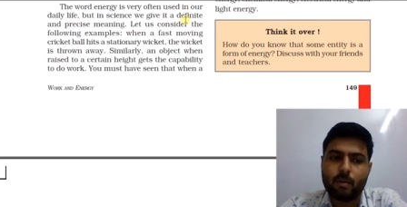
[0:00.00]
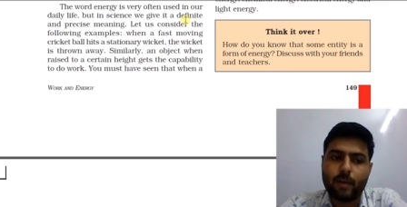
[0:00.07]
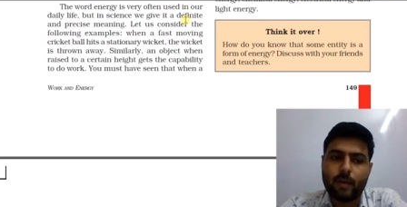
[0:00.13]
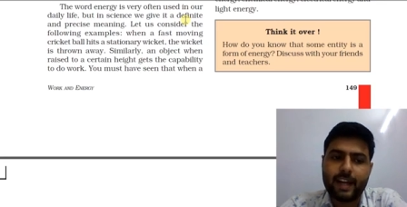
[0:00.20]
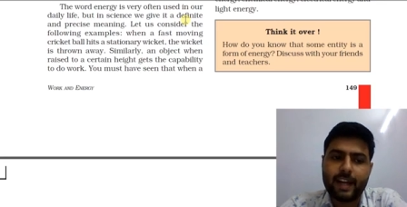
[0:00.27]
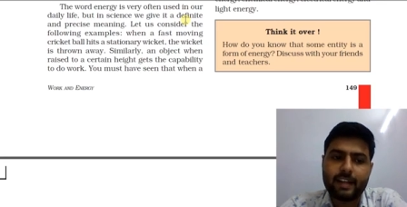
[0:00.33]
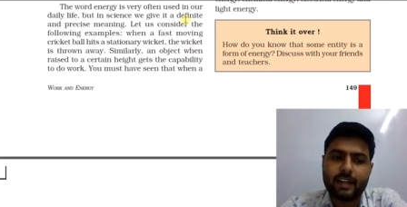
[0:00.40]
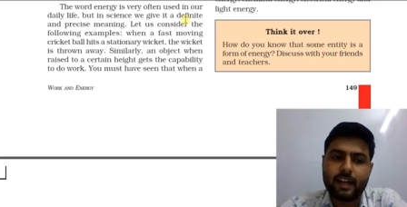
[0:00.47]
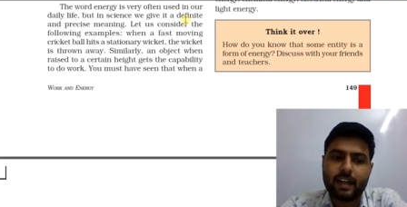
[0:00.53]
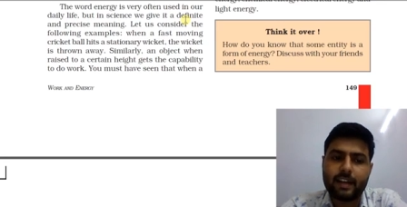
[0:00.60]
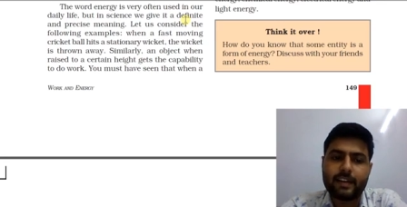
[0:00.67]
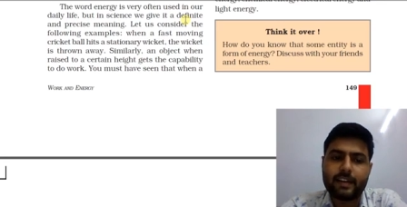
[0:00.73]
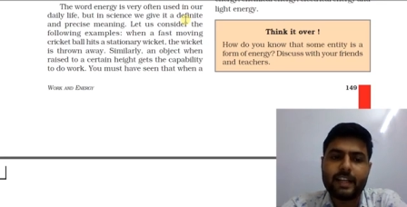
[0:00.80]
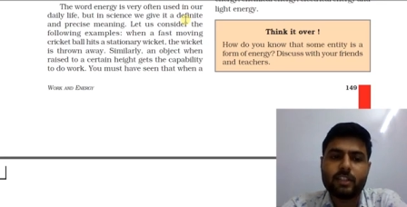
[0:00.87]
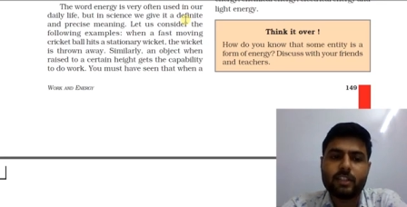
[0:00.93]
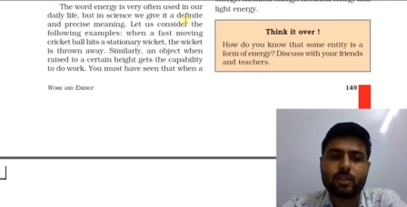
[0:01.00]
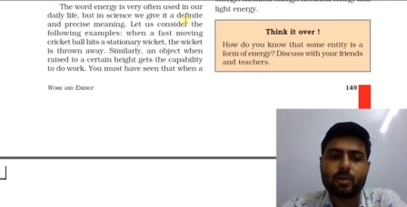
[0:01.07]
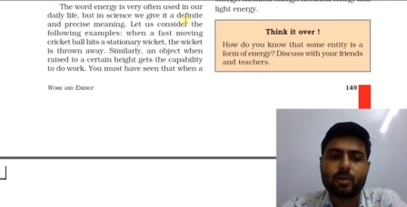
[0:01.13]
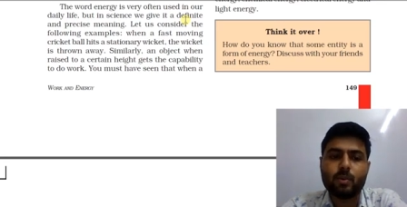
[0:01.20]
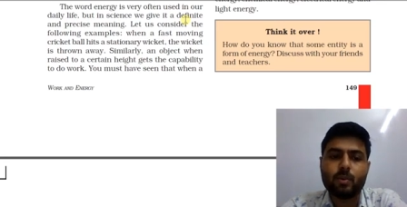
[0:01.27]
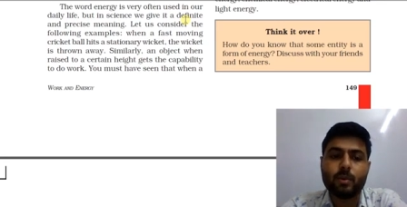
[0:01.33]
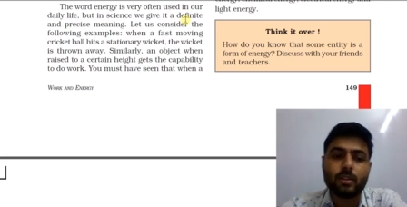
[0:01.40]
when raised
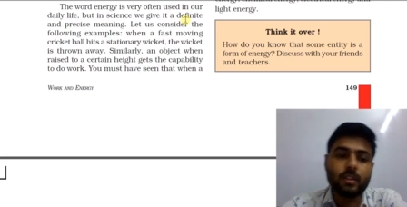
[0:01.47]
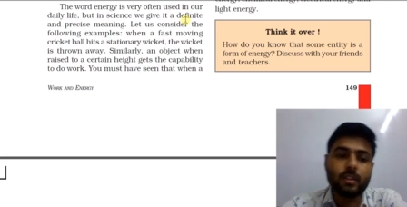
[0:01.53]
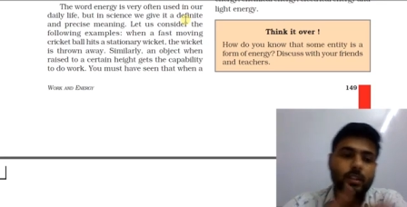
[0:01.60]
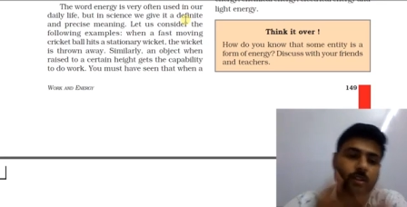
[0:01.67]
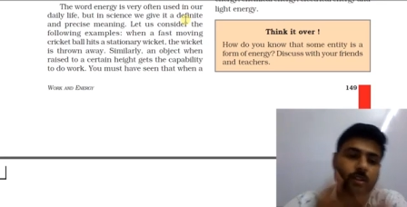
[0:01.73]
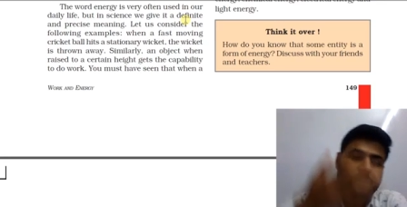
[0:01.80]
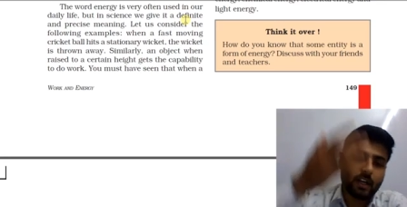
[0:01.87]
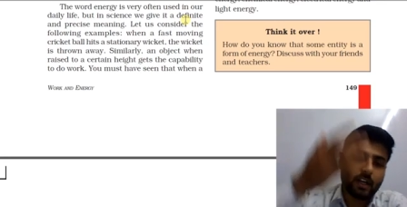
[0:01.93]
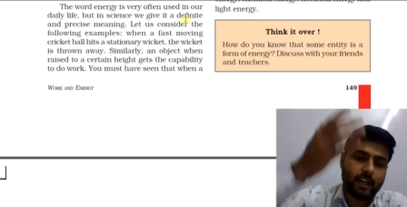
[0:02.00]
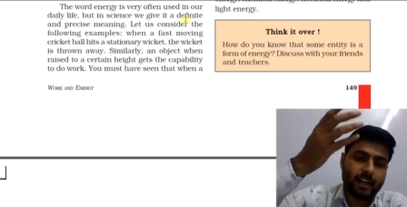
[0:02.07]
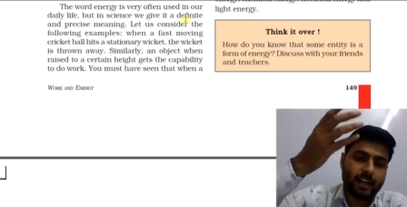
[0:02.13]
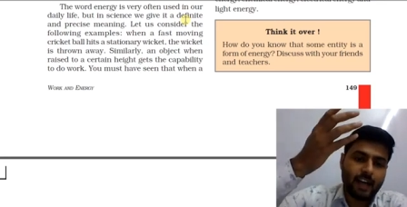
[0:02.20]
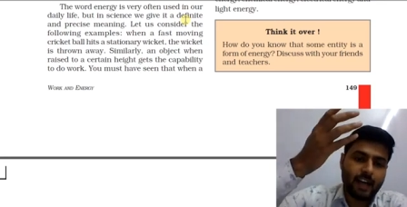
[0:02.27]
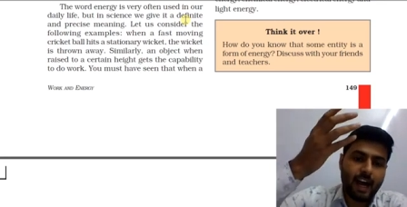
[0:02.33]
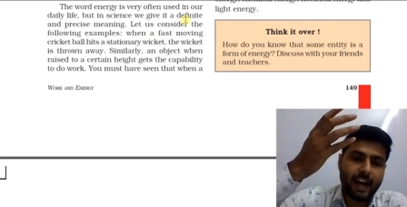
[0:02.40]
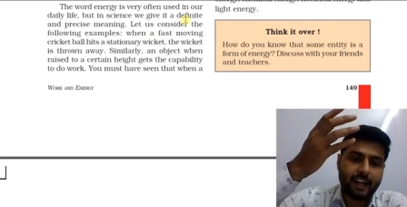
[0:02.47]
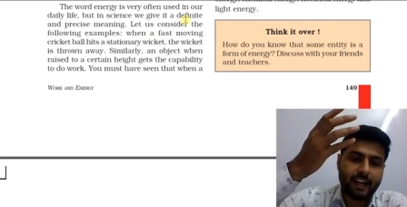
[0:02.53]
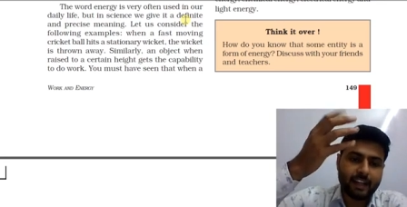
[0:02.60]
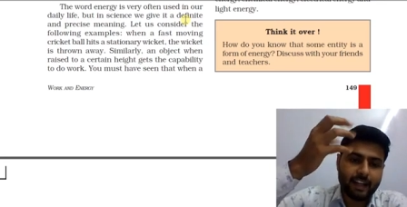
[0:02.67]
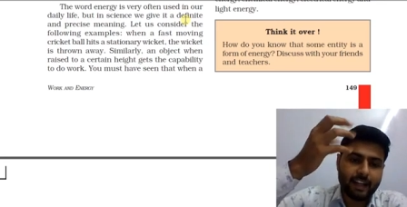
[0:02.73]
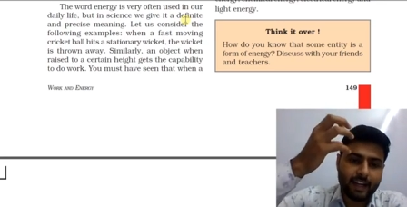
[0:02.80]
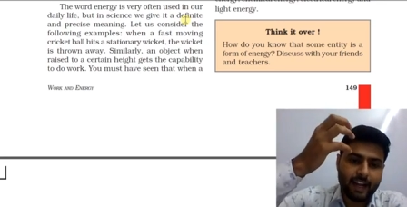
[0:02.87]
to certain height
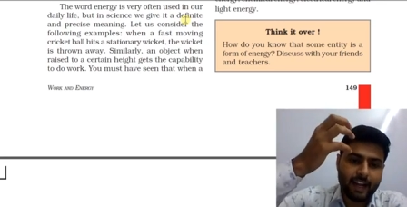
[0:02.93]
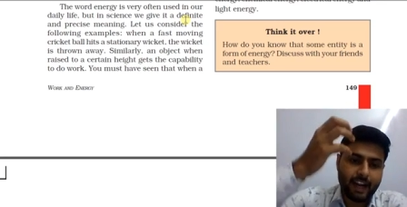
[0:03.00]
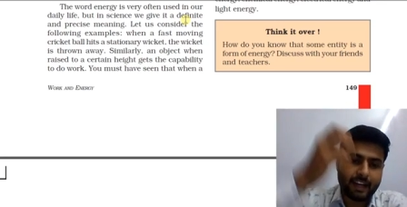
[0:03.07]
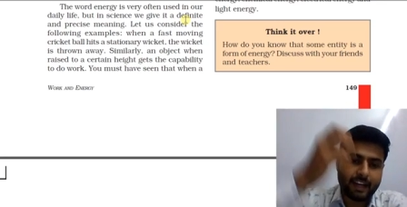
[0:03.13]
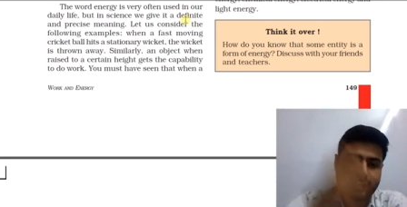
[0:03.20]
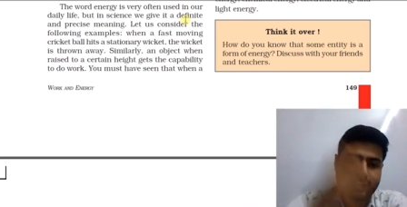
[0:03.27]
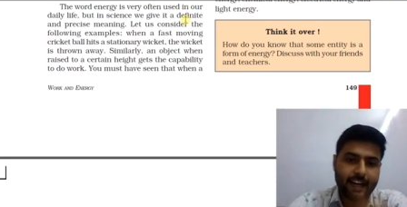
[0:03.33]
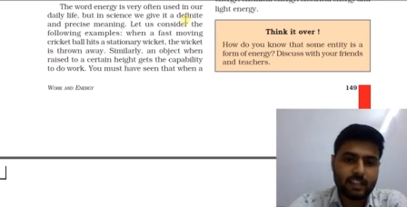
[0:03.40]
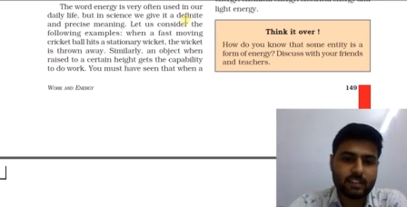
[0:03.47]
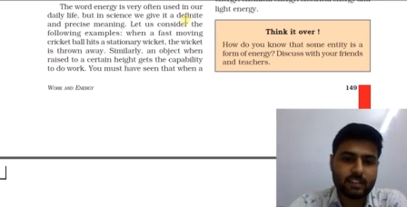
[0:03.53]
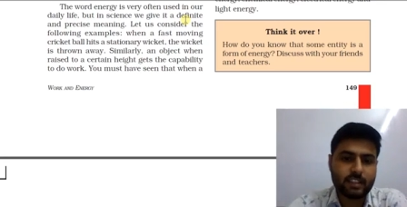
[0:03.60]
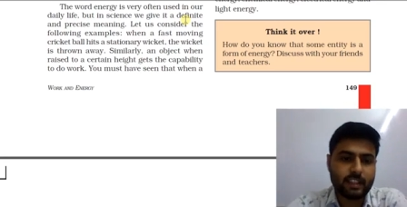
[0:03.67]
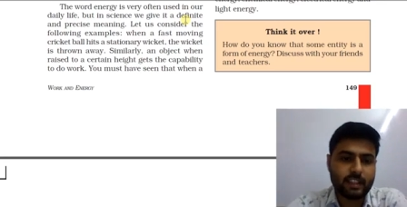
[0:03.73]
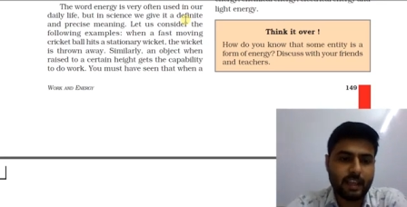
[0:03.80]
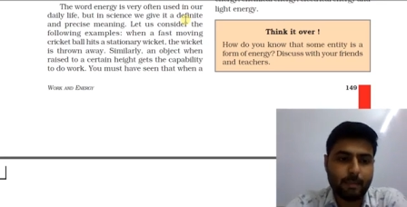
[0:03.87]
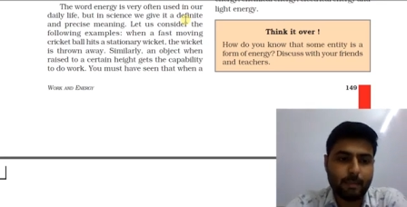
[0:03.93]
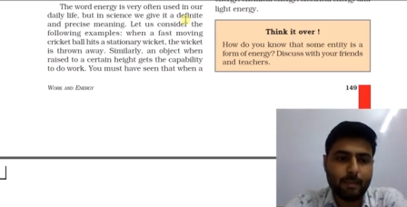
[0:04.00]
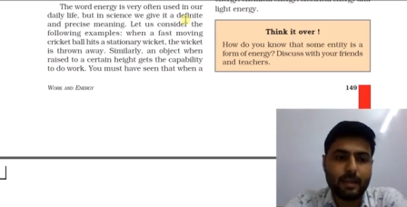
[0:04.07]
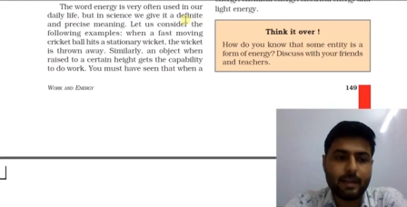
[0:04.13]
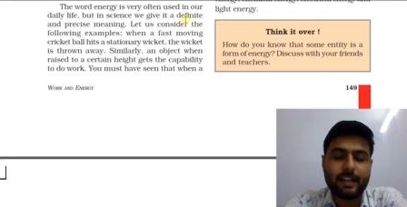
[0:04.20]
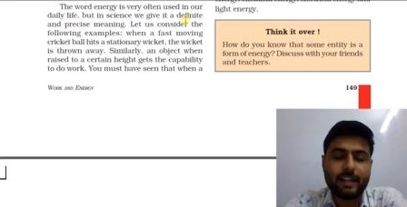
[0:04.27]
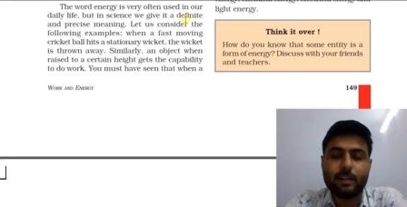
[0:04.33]
and gets the
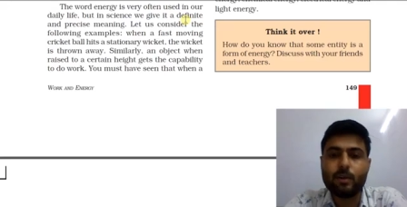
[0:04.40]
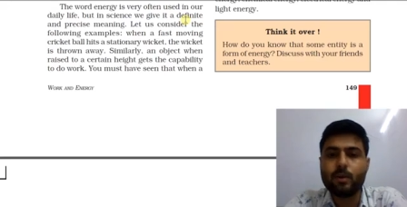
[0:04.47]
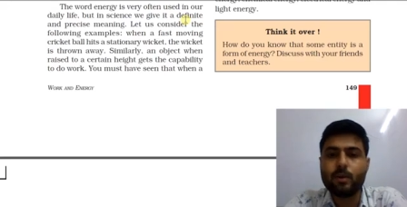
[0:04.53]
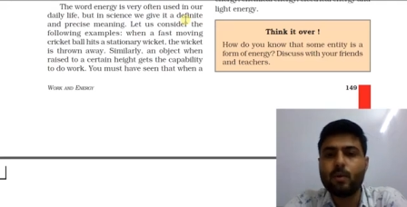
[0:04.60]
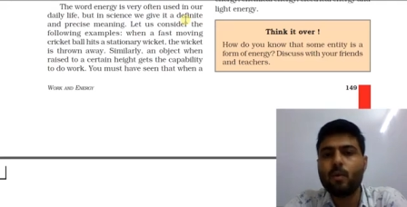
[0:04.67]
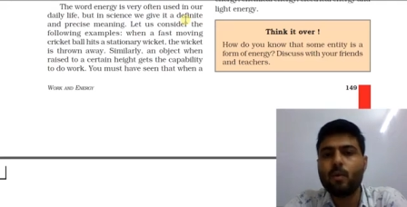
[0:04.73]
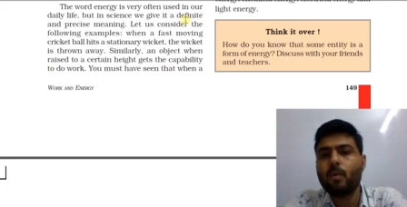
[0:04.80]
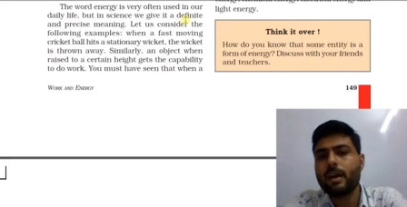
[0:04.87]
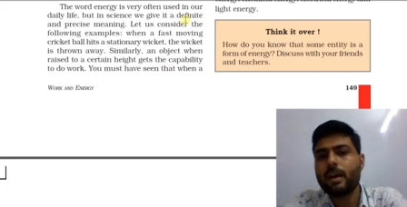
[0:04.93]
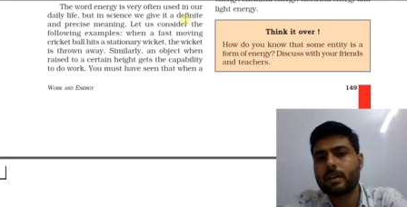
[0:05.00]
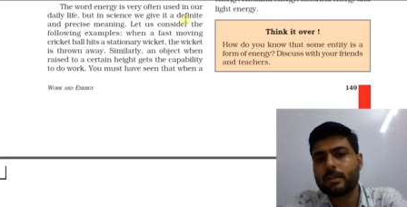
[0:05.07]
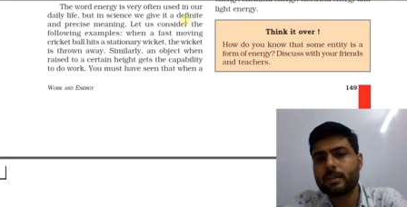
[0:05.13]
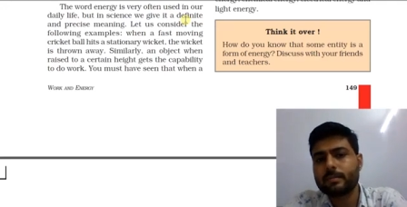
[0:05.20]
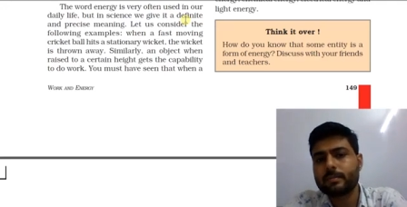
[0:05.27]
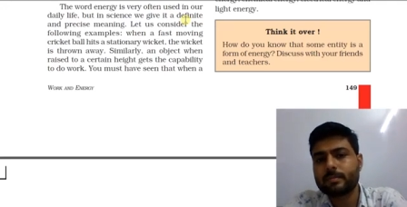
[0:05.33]
capability to do work.